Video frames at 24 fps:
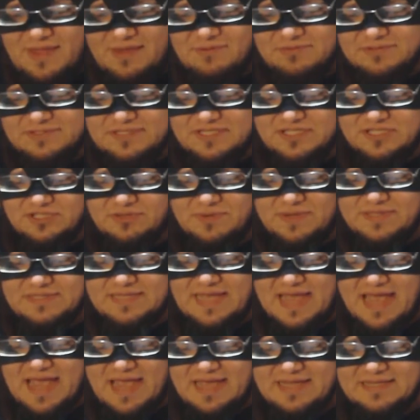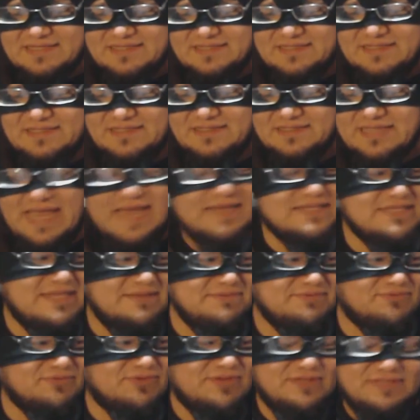It was these three tag
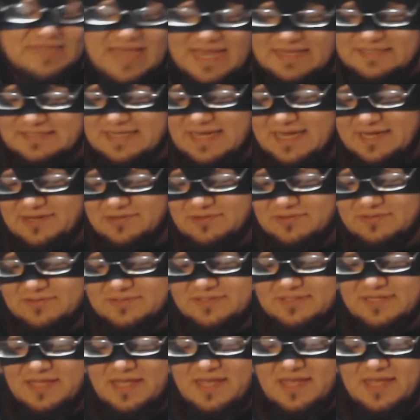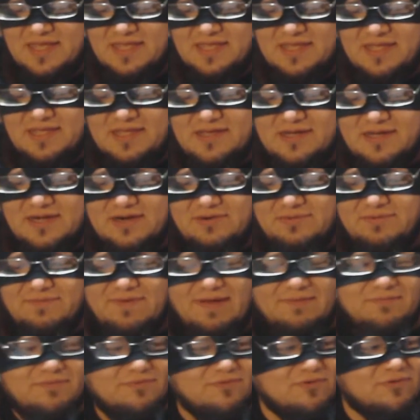teams for the tag titles.
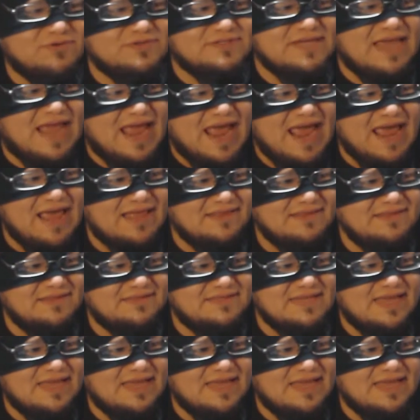Revival, of course, had